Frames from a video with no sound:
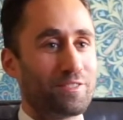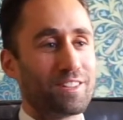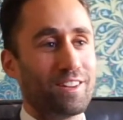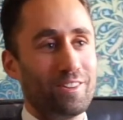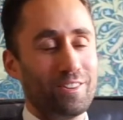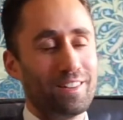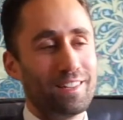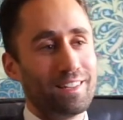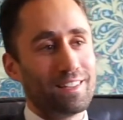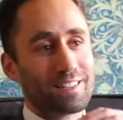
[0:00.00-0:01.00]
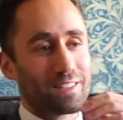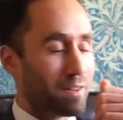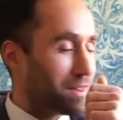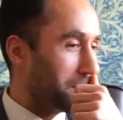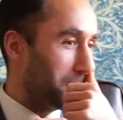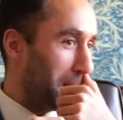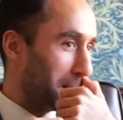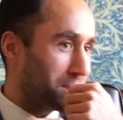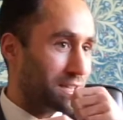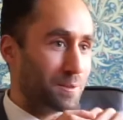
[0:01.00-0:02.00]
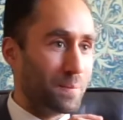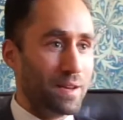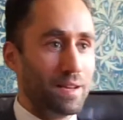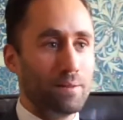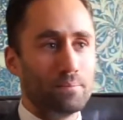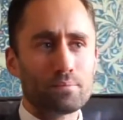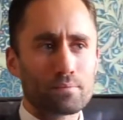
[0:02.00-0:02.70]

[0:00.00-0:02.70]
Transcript: So I think the reaction has been